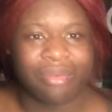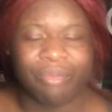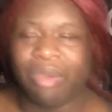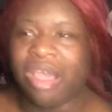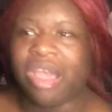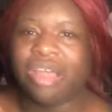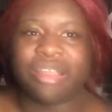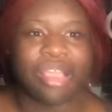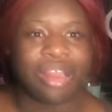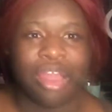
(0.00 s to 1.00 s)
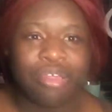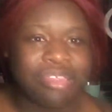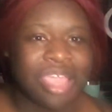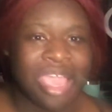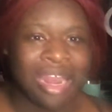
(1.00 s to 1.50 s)
Well, up there close
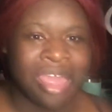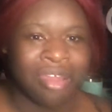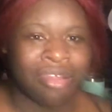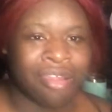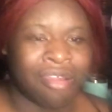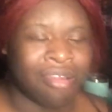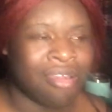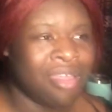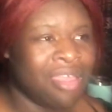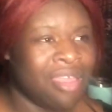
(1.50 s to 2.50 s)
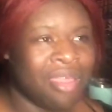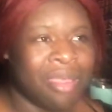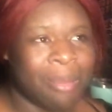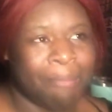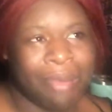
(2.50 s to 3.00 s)
to Atlanta, girl.
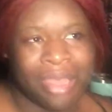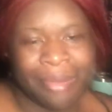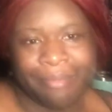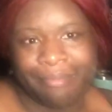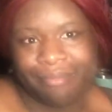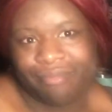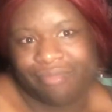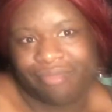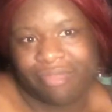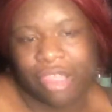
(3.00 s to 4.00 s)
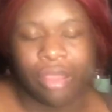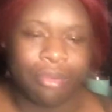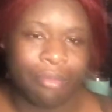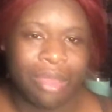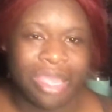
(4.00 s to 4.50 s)
But
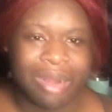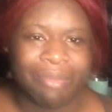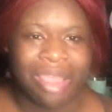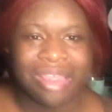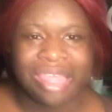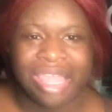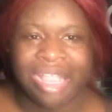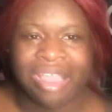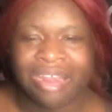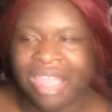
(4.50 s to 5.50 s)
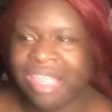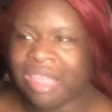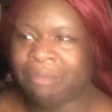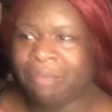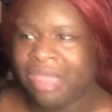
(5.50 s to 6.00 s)
anyway, I said, come out here
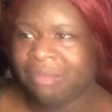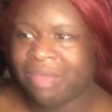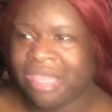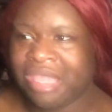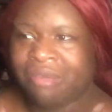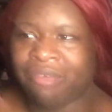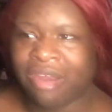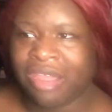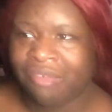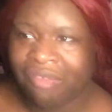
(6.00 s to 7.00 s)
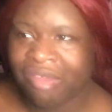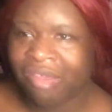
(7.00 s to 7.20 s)
and meet me, whatever.